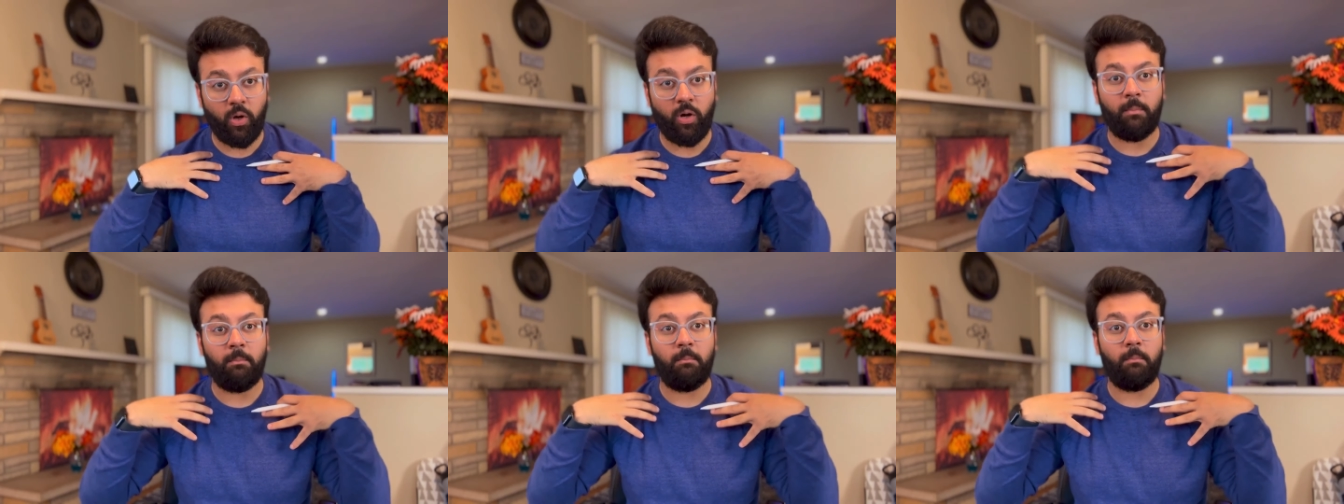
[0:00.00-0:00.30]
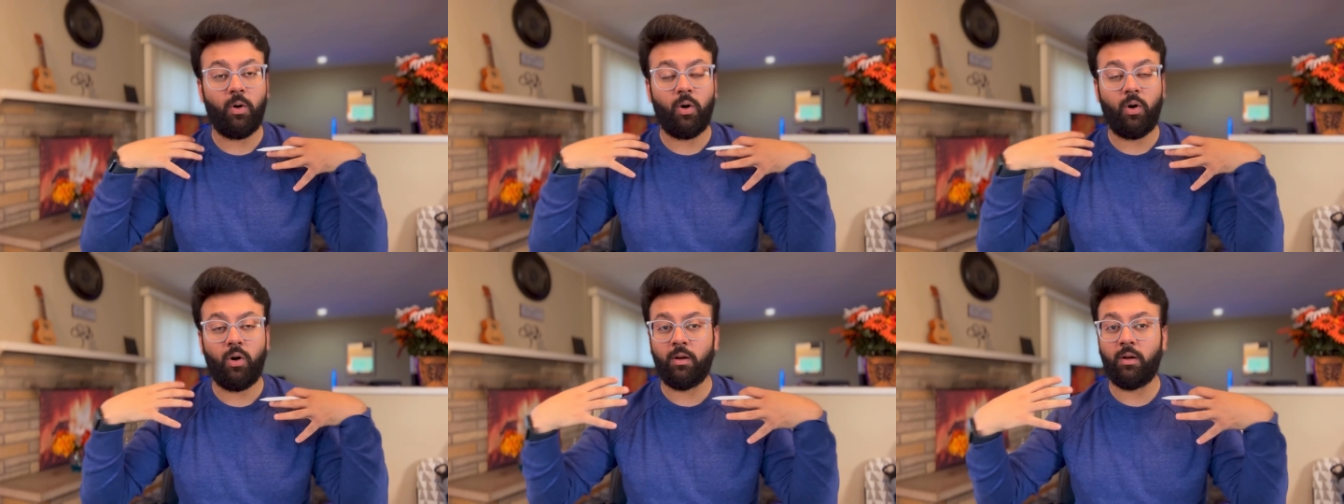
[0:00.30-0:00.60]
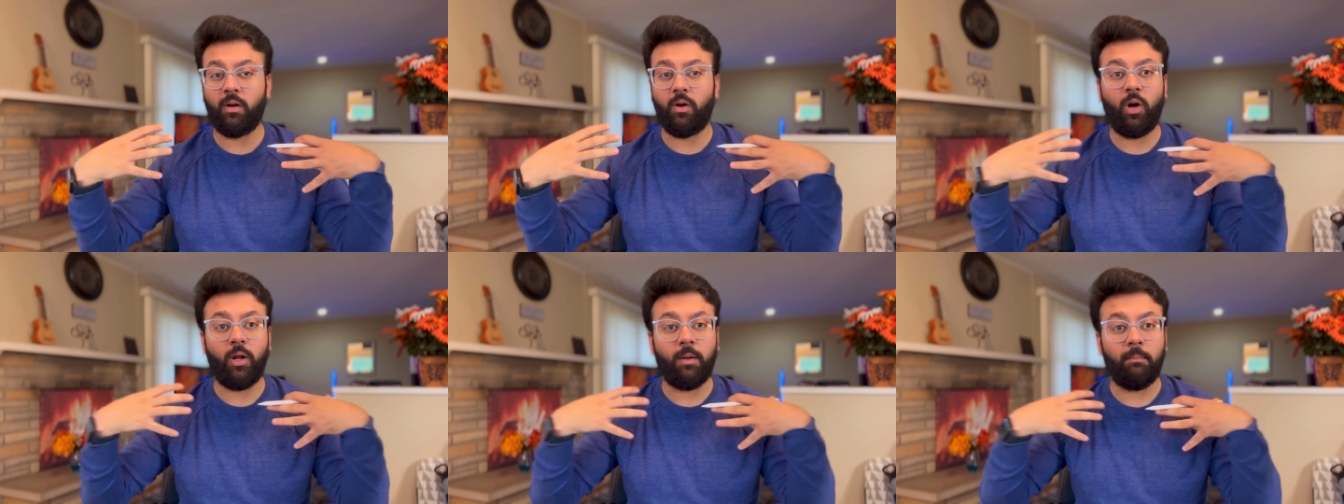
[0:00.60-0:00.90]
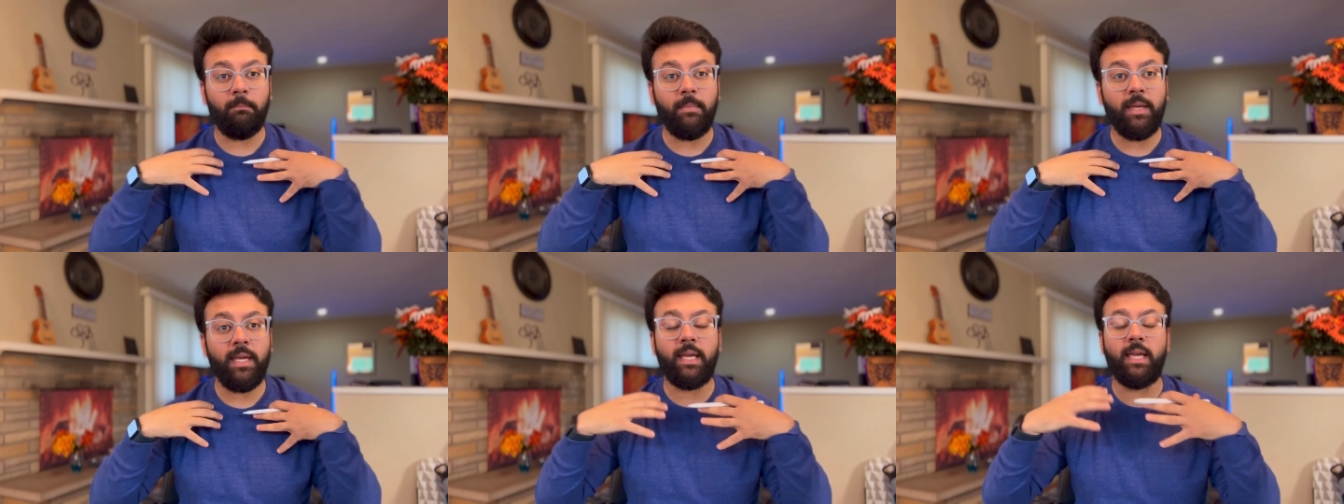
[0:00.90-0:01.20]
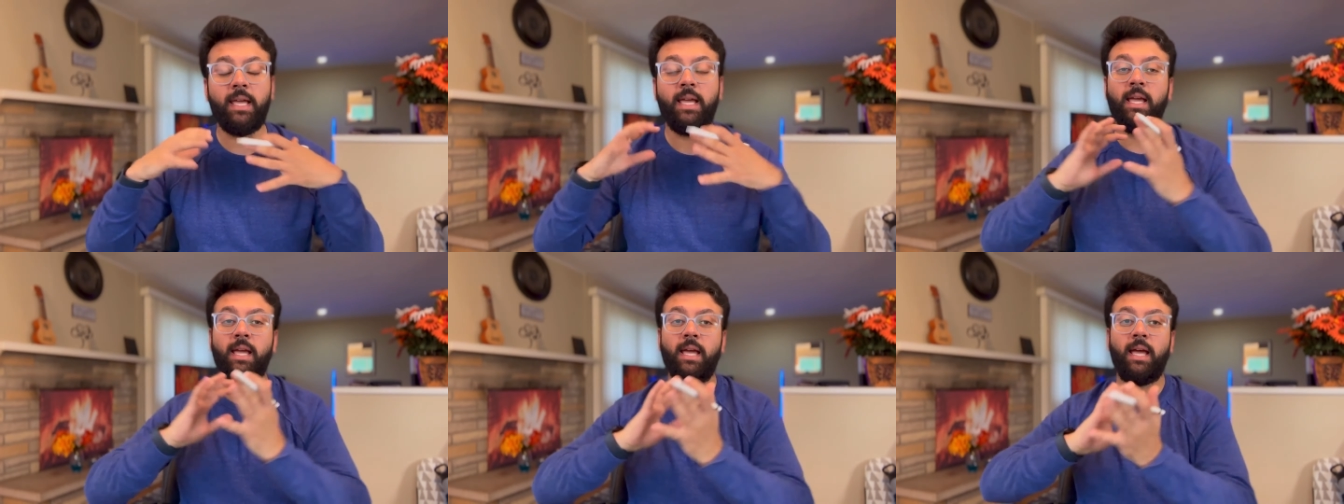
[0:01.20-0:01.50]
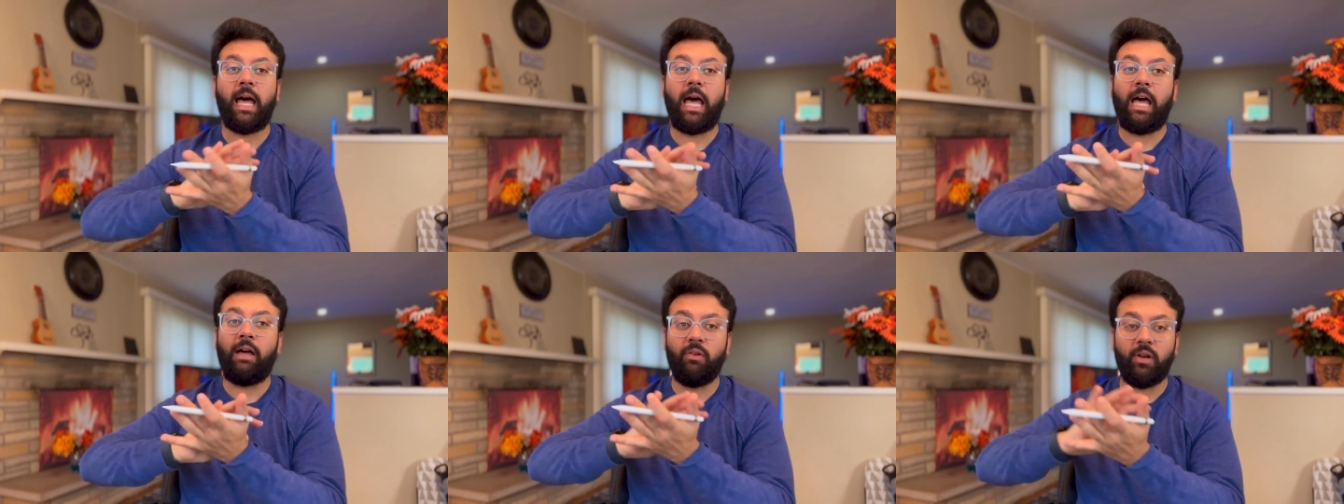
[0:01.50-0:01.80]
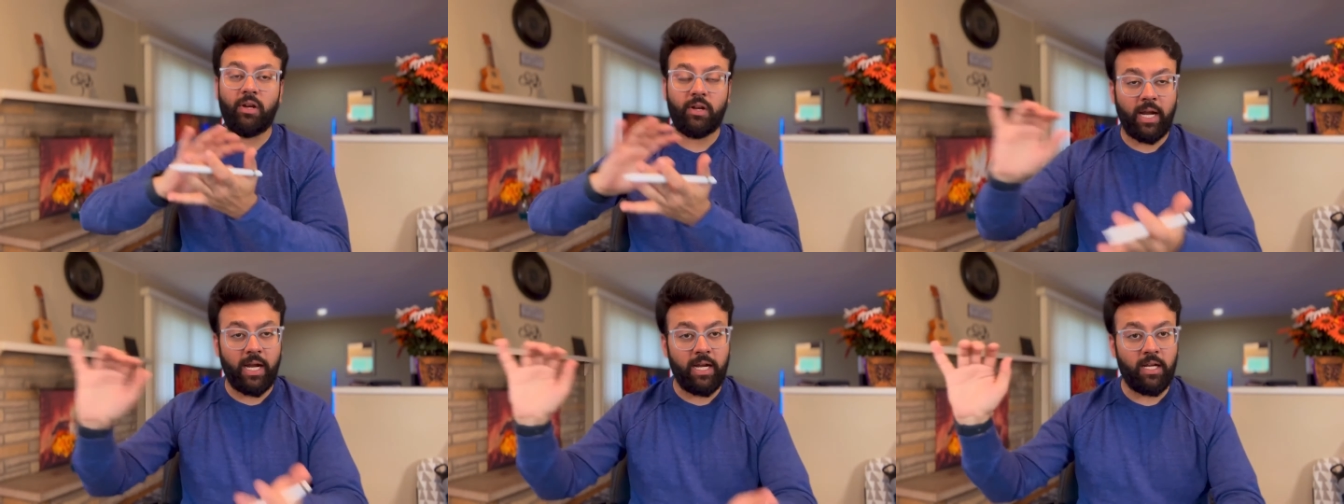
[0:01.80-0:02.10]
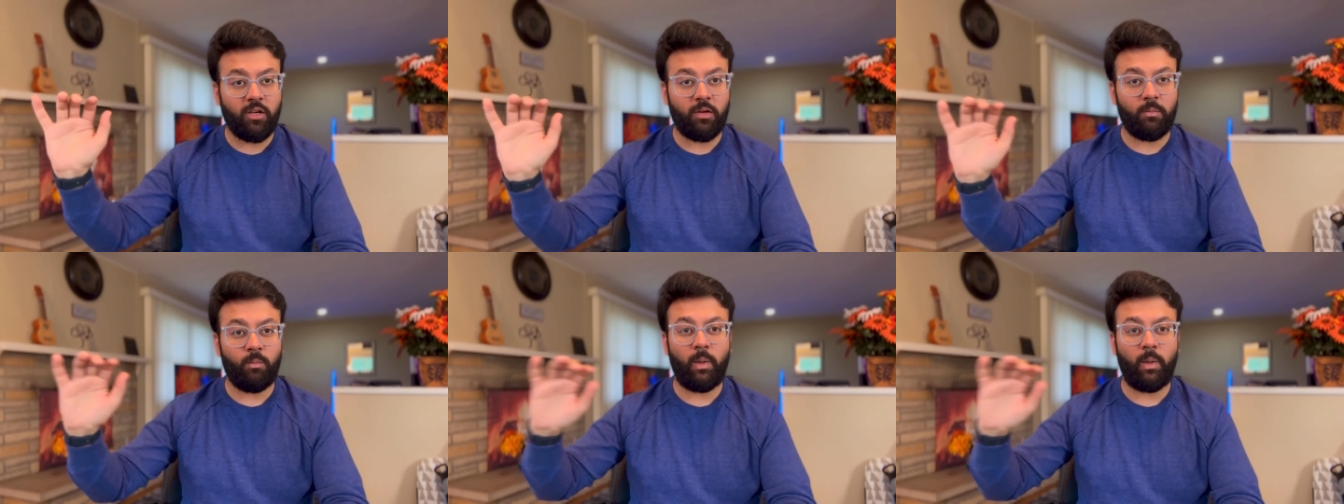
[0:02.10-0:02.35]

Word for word: on me. I will write your